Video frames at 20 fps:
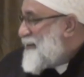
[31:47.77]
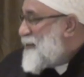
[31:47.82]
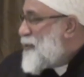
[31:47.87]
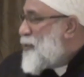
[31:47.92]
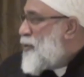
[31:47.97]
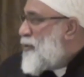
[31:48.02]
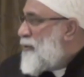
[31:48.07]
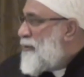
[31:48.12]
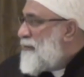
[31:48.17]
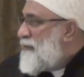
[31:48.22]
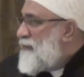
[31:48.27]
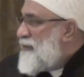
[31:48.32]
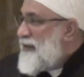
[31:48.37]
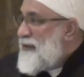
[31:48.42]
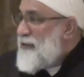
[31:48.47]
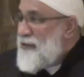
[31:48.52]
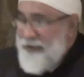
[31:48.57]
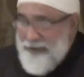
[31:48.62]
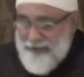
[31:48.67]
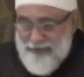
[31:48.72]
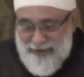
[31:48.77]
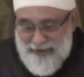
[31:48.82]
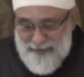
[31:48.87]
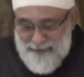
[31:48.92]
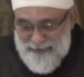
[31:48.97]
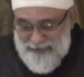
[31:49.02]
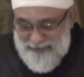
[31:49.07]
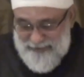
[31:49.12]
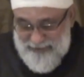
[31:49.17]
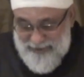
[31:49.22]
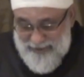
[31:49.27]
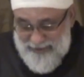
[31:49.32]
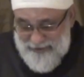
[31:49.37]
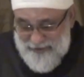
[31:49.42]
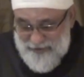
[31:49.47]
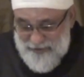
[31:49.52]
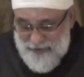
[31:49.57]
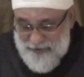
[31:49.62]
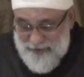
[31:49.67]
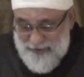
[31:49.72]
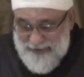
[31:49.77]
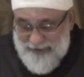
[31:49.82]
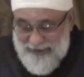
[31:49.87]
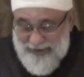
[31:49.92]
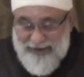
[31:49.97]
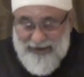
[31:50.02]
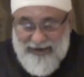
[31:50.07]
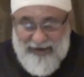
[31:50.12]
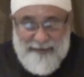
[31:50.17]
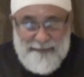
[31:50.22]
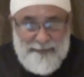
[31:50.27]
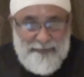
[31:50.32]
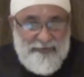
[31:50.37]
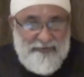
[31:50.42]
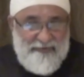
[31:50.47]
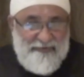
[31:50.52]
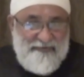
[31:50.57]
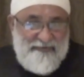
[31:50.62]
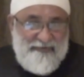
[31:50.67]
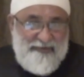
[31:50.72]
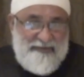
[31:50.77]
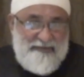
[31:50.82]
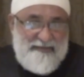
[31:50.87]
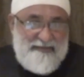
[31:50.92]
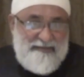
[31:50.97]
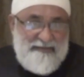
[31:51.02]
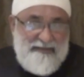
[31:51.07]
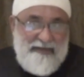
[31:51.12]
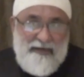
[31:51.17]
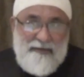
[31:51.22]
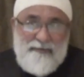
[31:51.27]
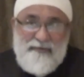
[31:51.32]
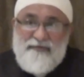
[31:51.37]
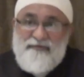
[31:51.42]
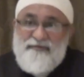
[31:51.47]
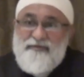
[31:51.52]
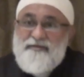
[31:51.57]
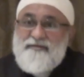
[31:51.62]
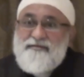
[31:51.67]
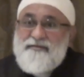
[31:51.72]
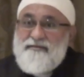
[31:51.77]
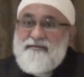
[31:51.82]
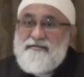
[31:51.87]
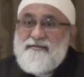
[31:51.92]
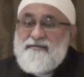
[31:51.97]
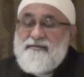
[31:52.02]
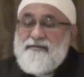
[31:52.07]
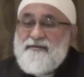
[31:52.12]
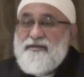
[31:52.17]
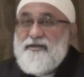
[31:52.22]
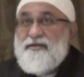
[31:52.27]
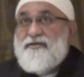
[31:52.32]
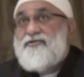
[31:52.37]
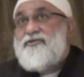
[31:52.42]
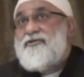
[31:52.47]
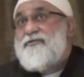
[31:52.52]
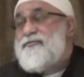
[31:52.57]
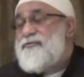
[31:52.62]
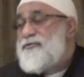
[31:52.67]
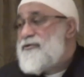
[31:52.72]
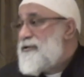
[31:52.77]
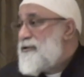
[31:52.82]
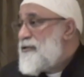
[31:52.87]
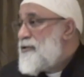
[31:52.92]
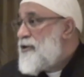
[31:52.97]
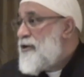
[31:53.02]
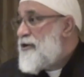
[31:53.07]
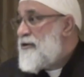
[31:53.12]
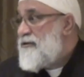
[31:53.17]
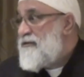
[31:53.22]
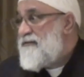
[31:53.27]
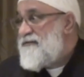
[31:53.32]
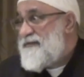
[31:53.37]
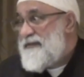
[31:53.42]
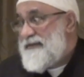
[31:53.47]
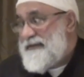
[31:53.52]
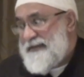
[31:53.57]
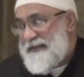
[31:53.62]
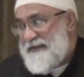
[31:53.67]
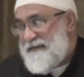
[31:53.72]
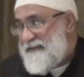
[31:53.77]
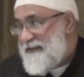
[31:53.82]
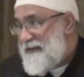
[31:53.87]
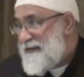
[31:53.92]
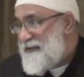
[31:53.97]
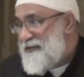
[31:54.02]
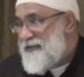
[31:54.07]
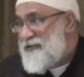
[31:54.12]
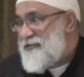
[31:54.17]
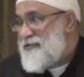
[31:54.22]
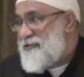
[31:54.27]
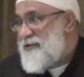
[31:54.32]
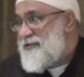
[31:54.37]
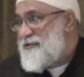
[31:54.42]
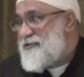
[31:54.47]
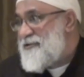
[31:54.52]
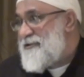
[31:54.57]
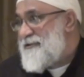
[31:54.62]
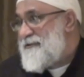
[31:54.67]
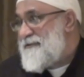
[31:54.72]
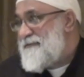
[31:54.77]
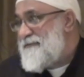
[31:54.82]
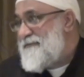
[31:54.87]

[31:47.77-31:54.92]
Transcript: No, we're going to name this asteroid Apophis. Apophis is the Egyptian god of death and destruction.